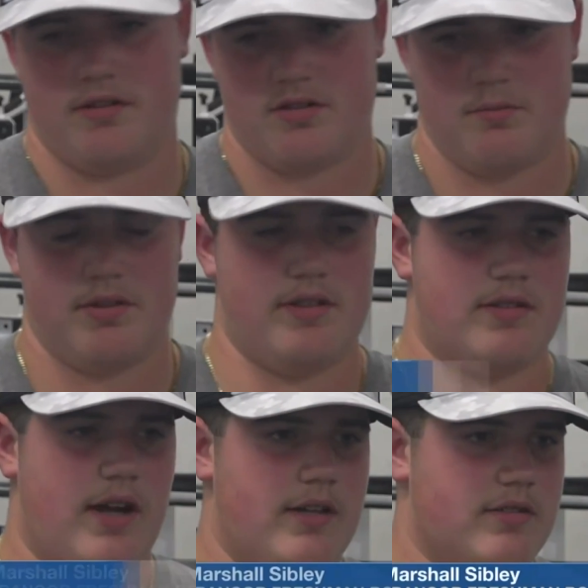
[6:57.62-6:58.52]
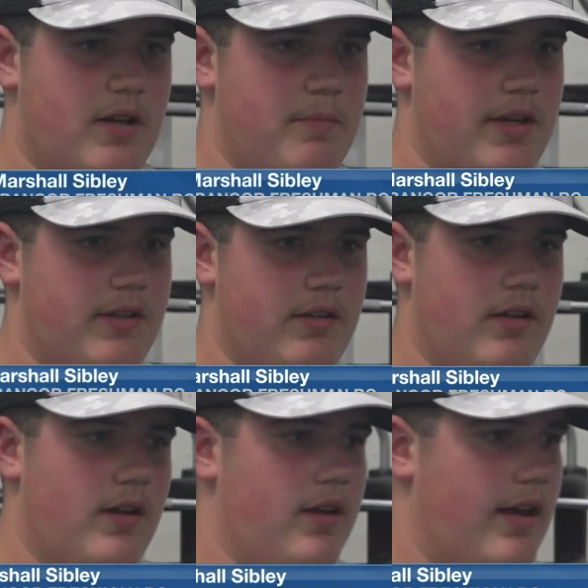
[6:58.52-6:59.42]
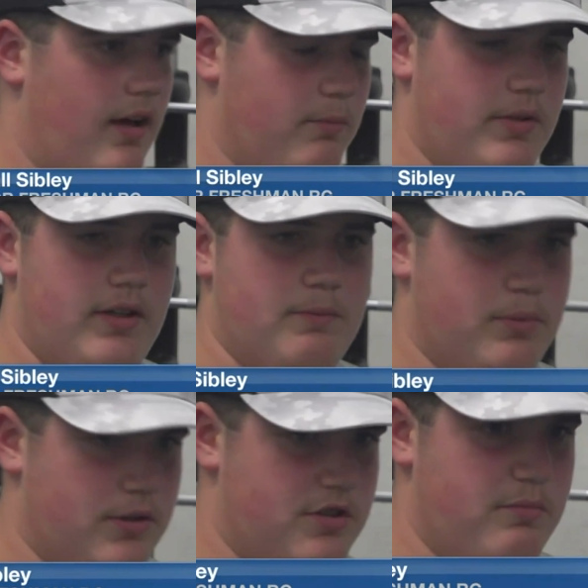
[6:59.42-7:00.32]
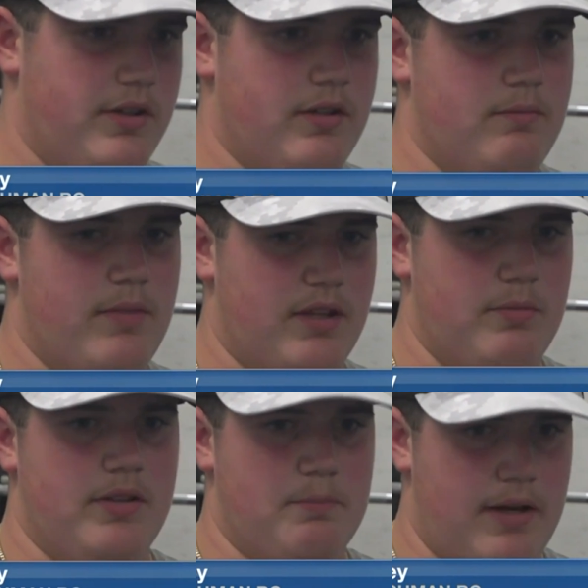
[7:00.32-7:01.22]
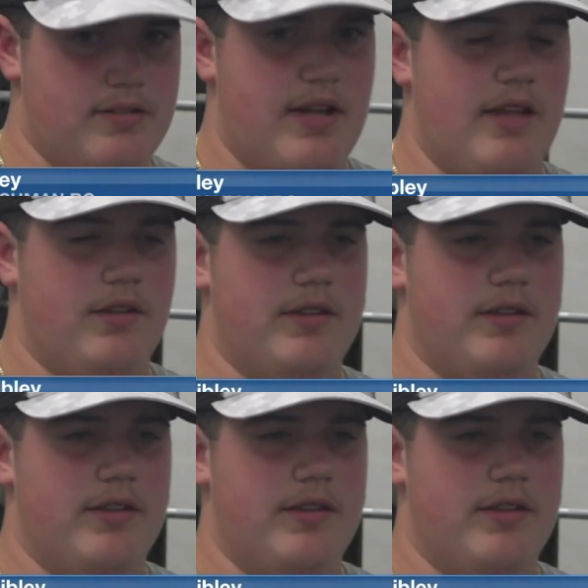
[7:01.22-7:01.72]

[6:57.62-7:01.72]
some of these guys come in and help me and push me and make me the best athlete